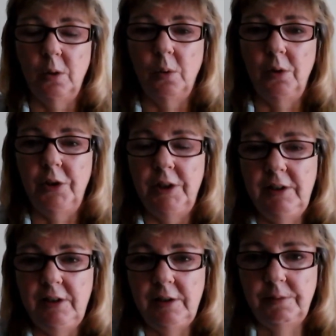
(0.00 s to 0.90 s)
the
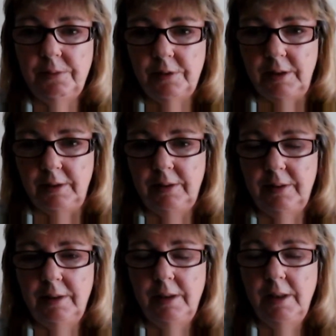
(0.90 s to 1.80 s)

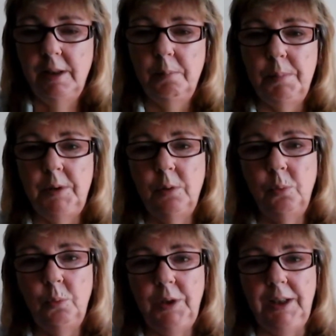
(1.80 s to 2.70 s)
difference
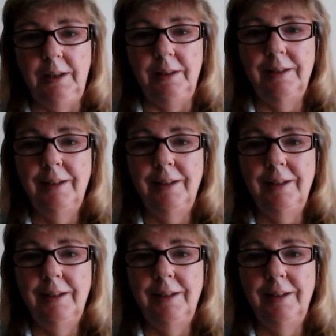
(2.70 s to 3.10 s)
between